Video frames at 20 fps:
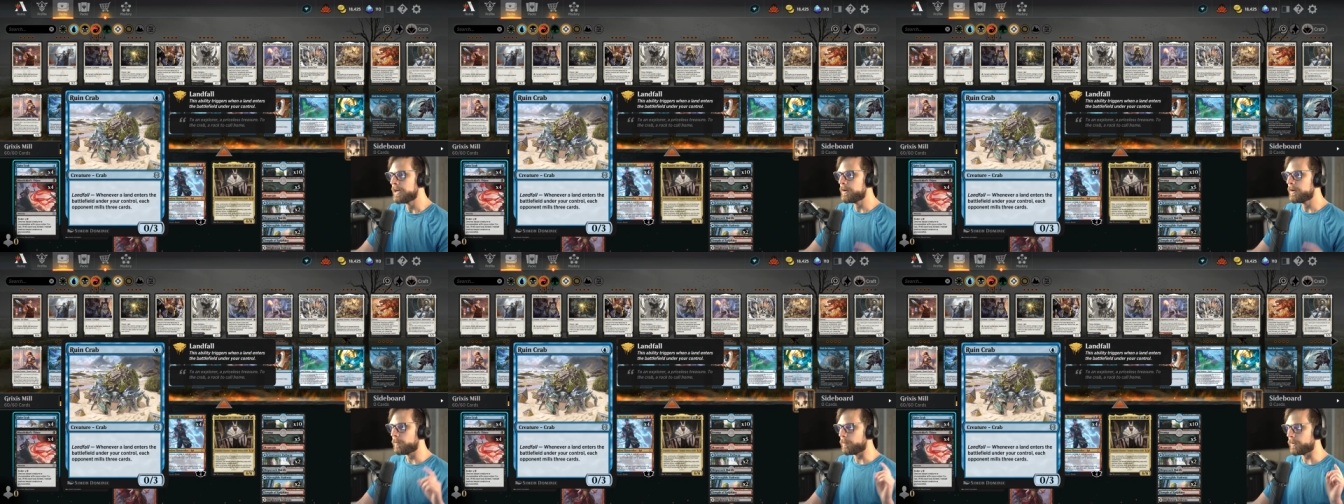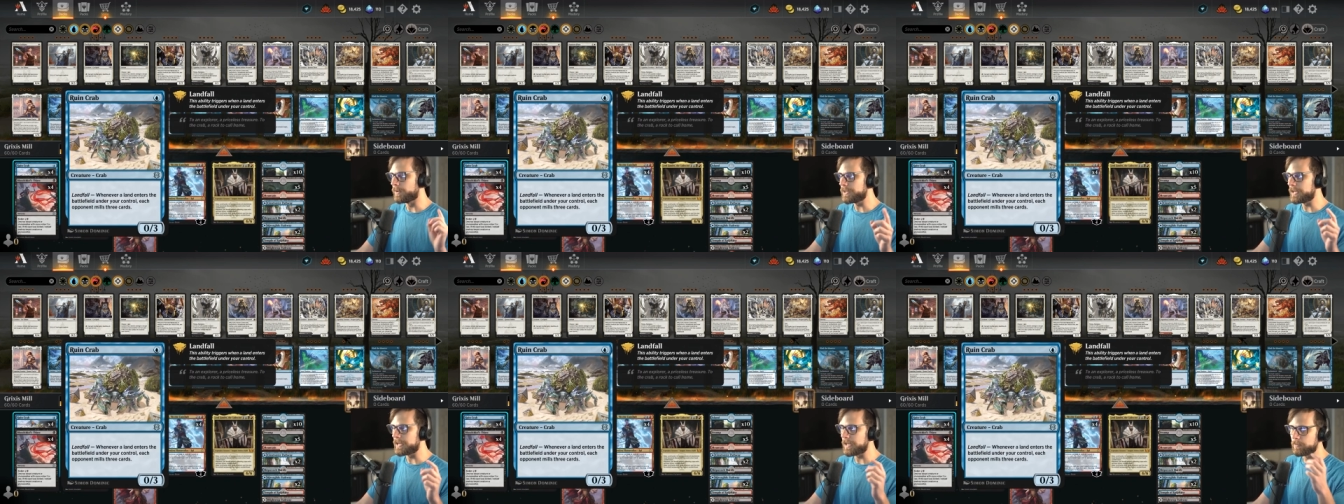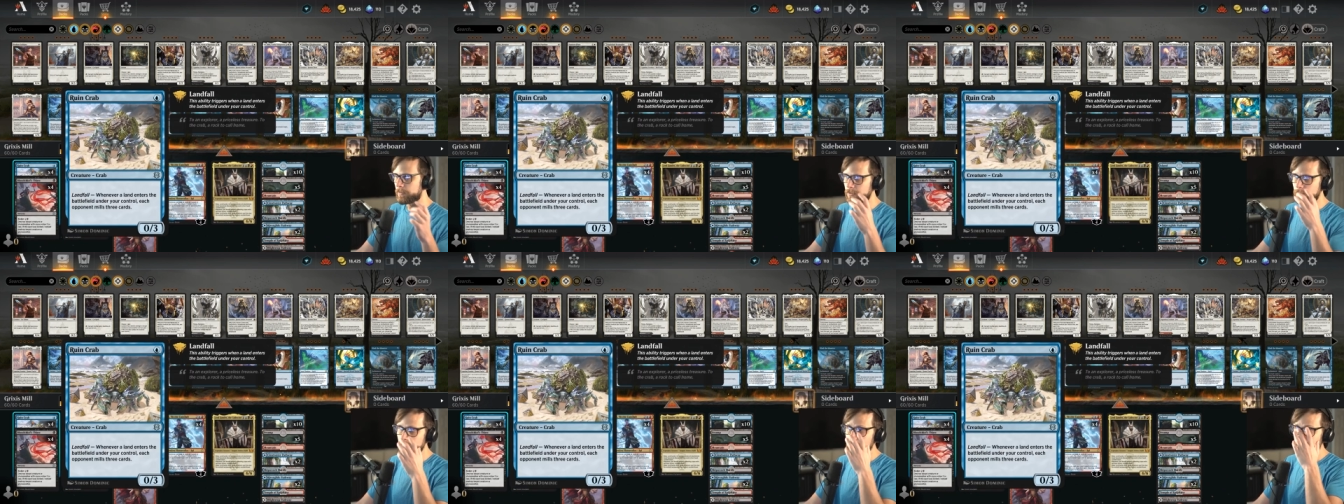One thing I
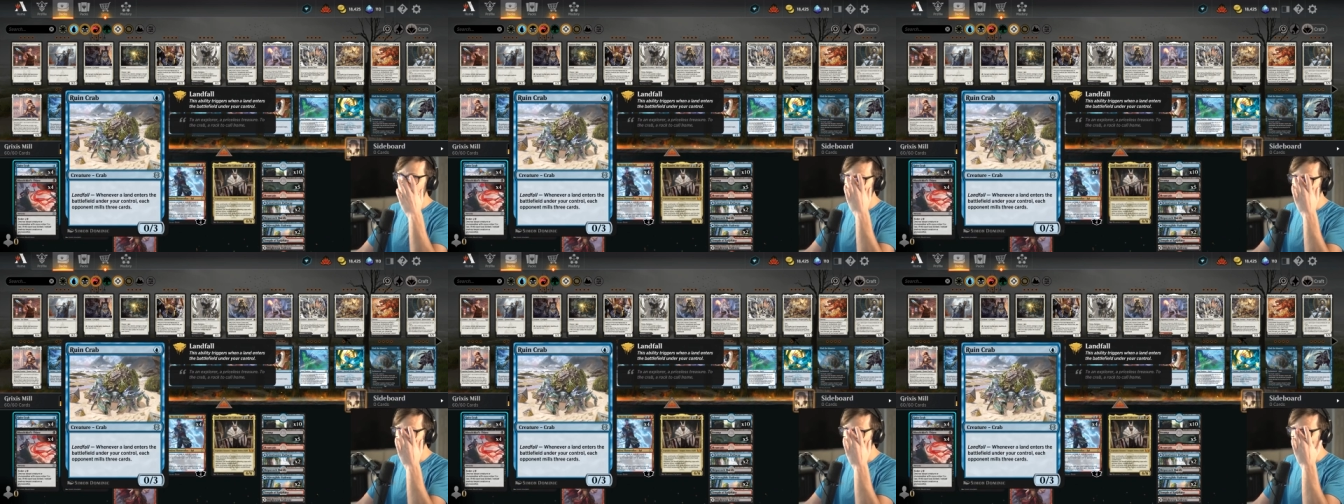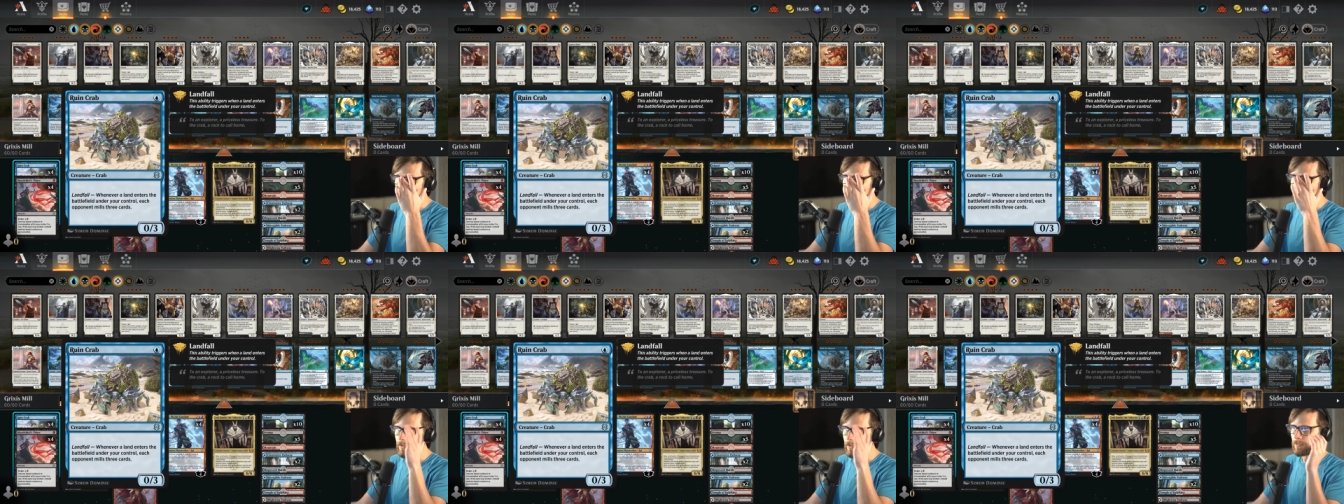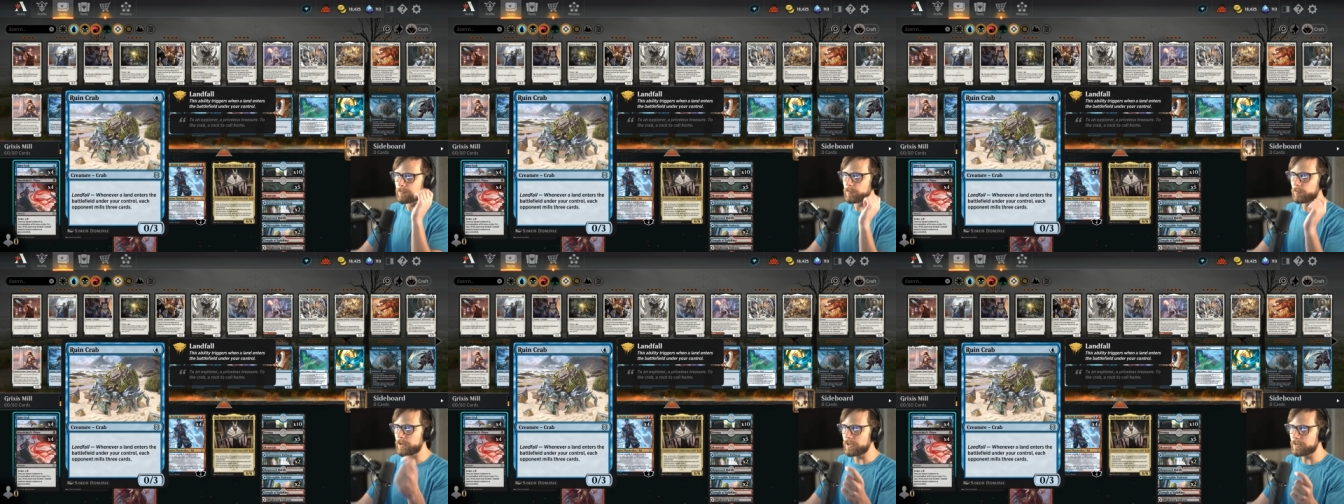would mention
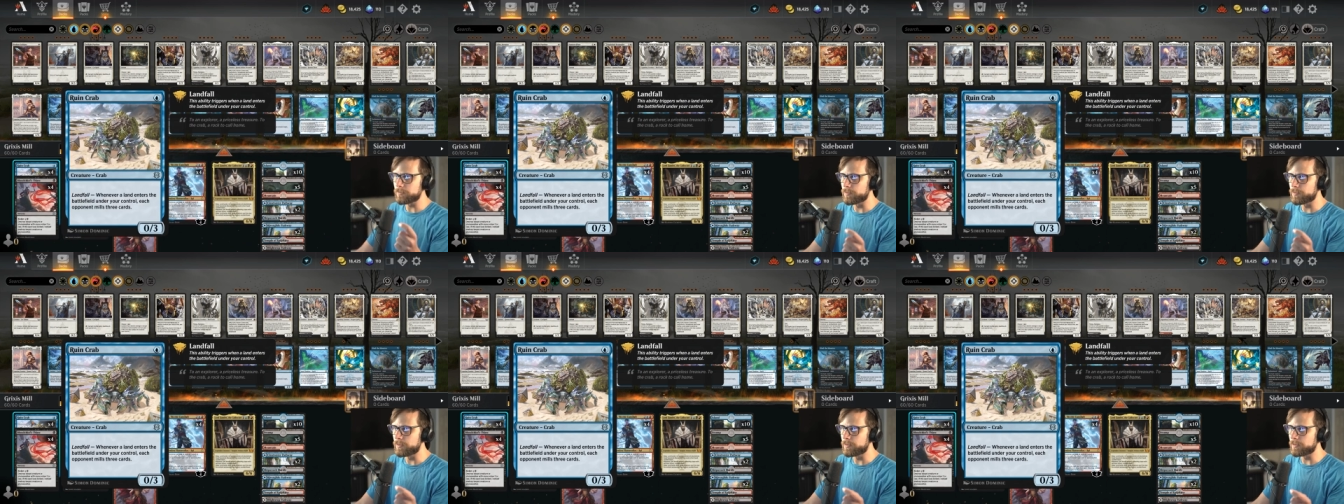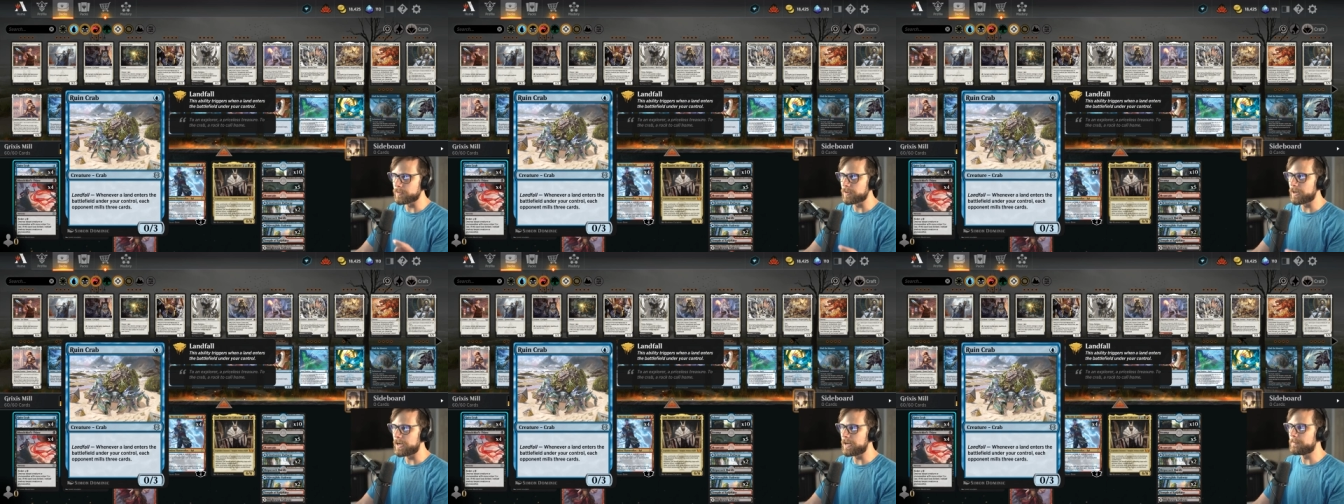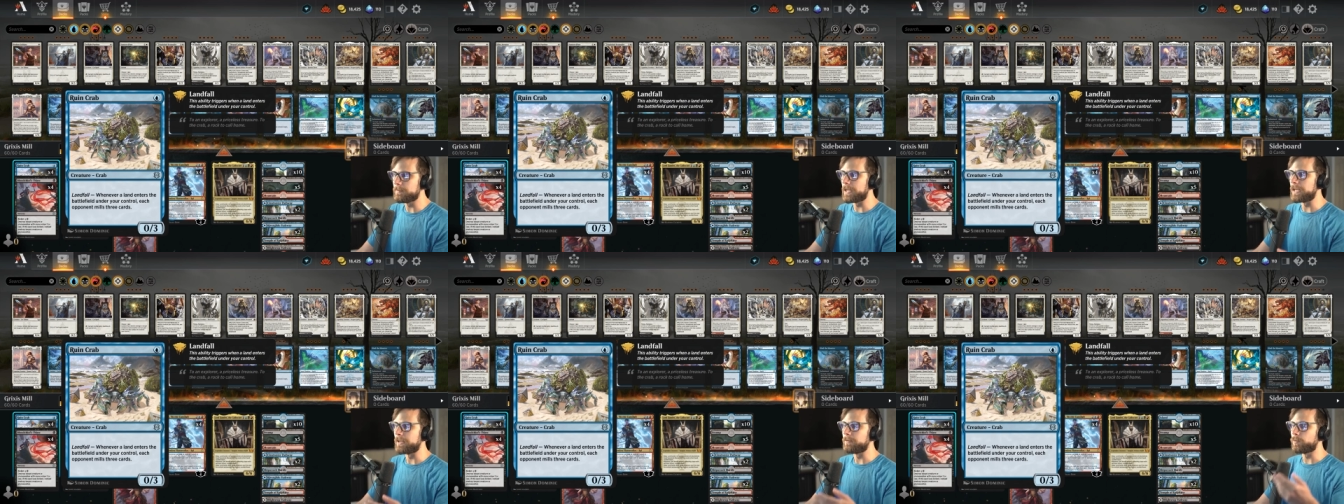is with Ruin
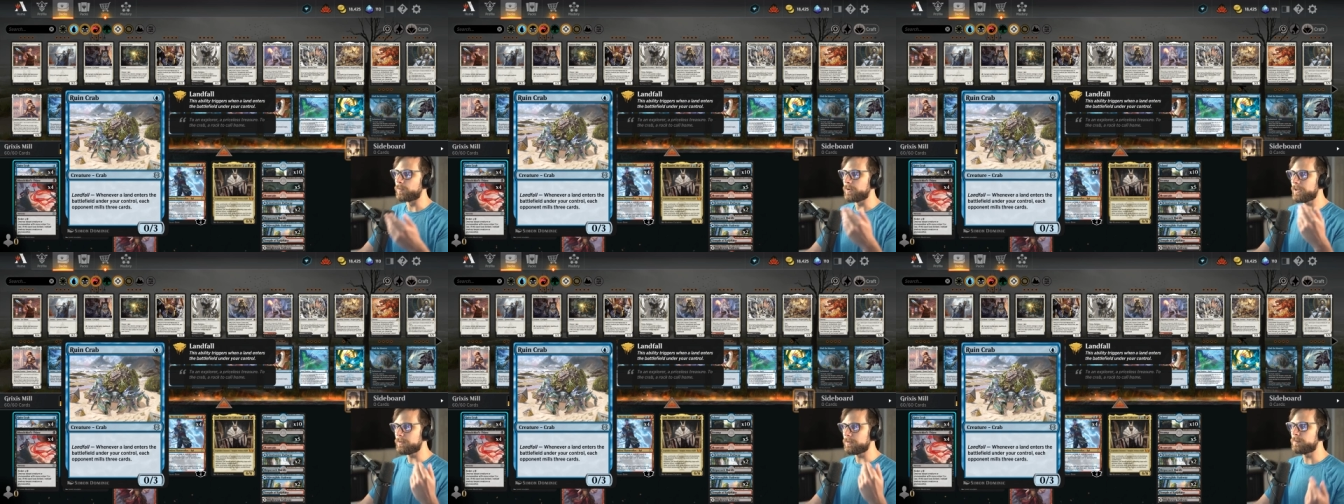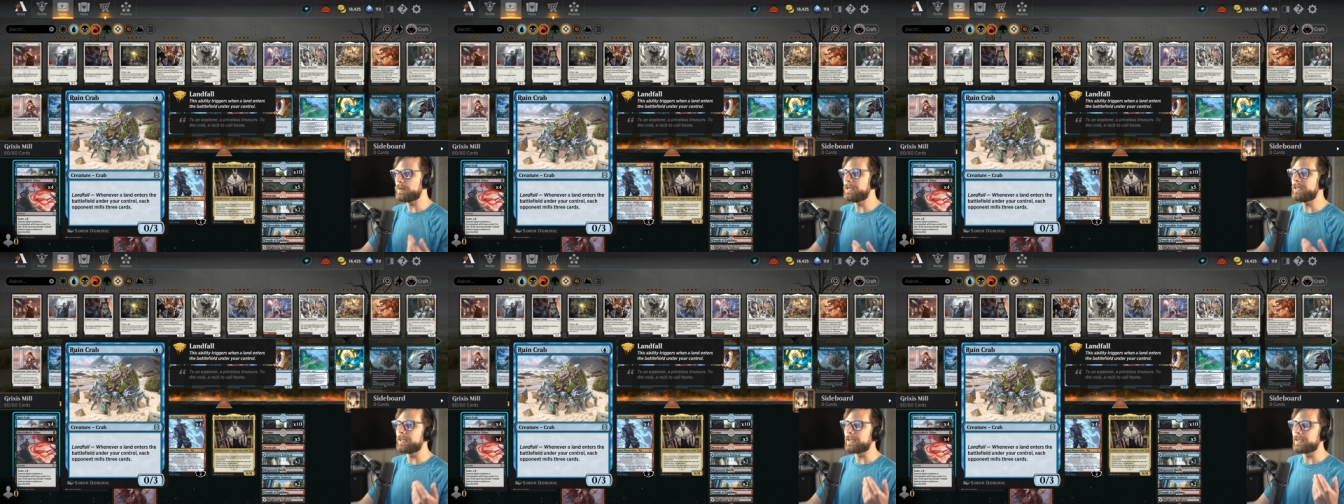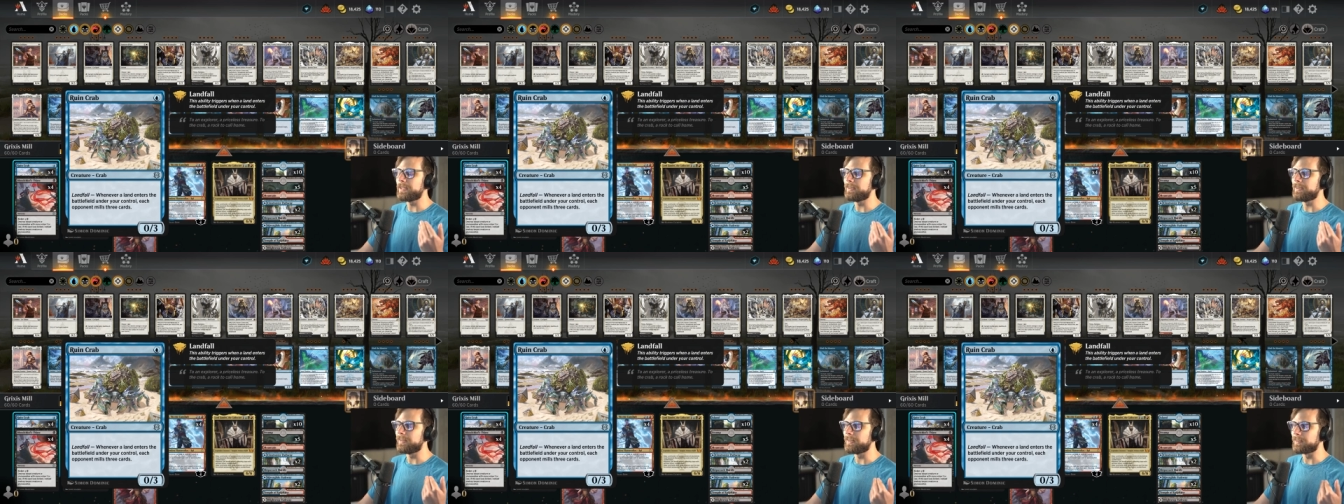Crab and with being
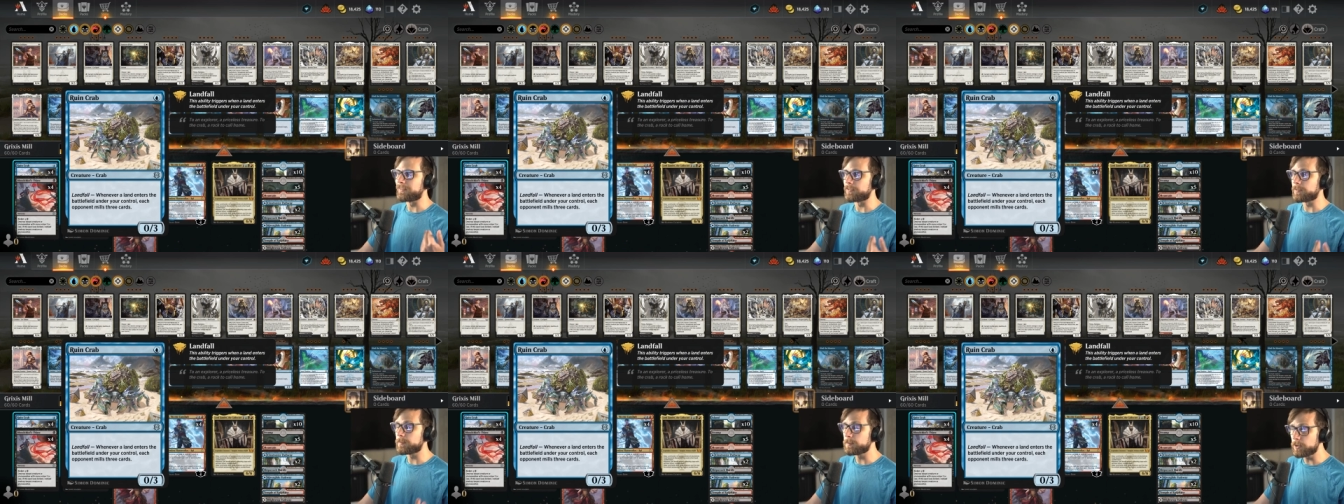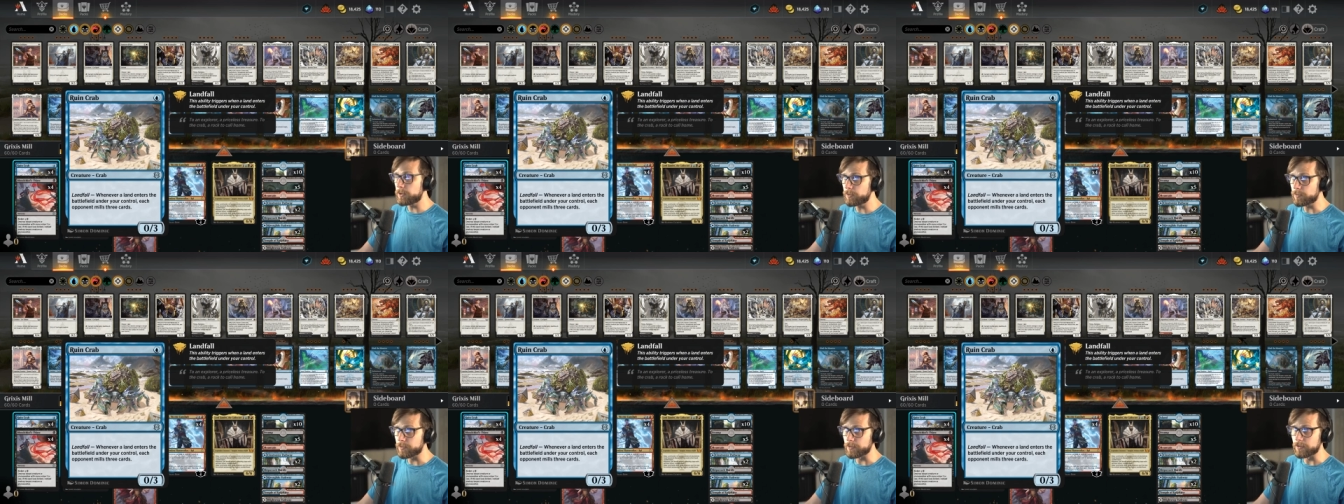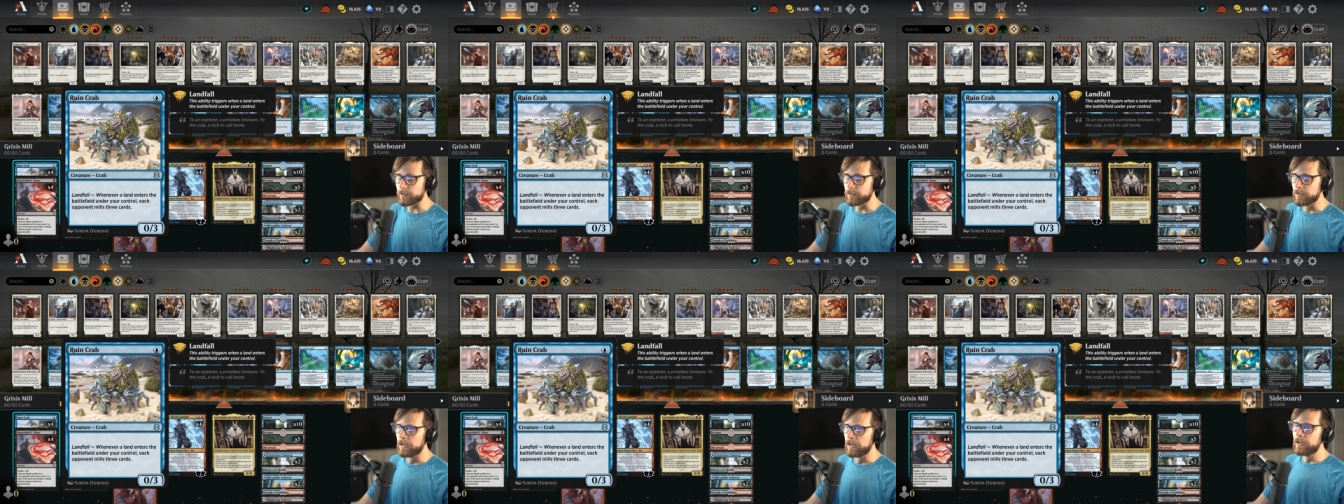an
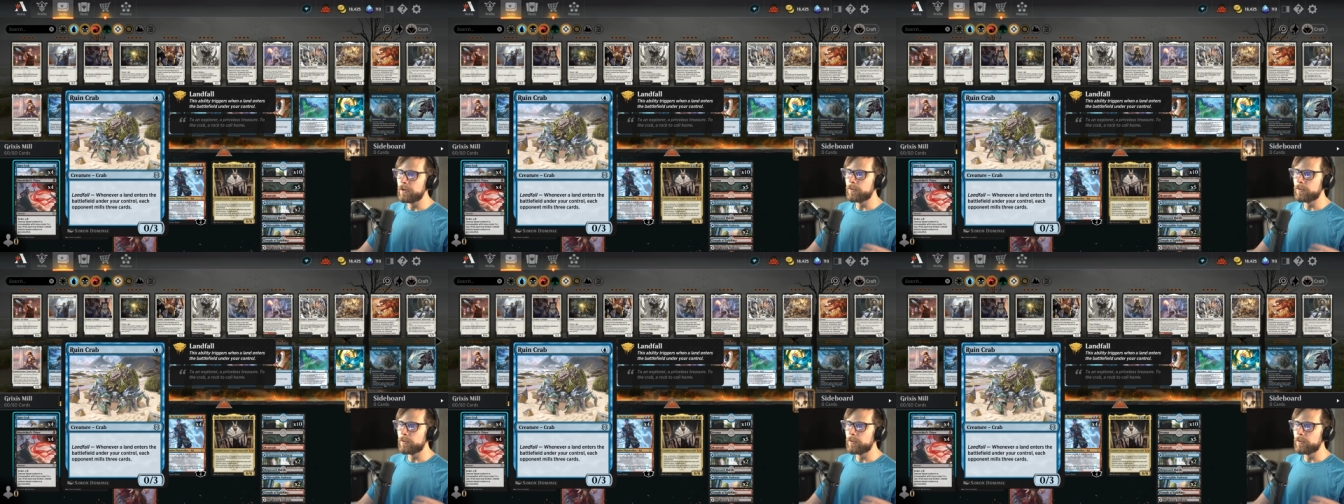Explorer,